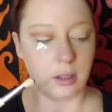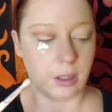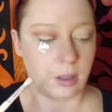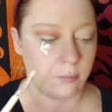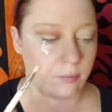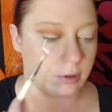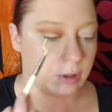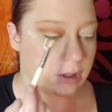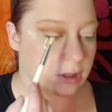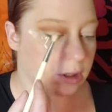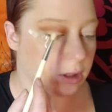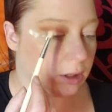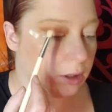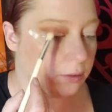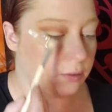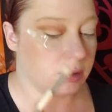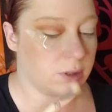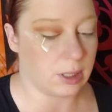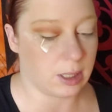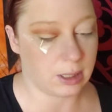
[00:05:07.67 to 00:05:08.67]
And we're just going to
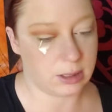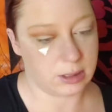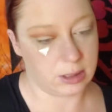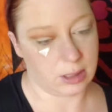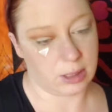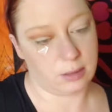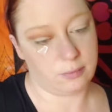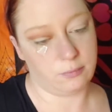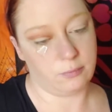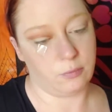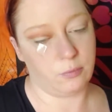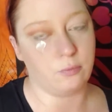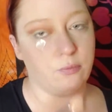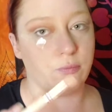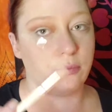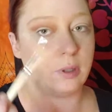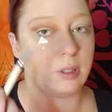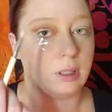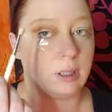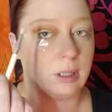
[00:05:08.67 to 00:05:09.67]
use that to
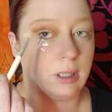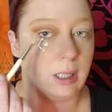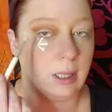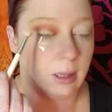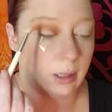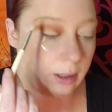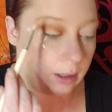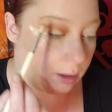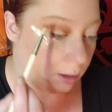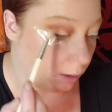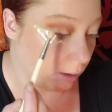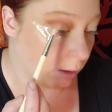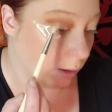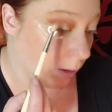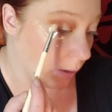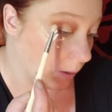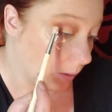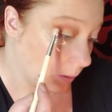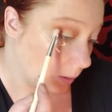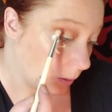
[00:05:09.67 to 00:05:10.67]
really
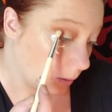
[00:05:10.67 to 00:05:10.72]
lightly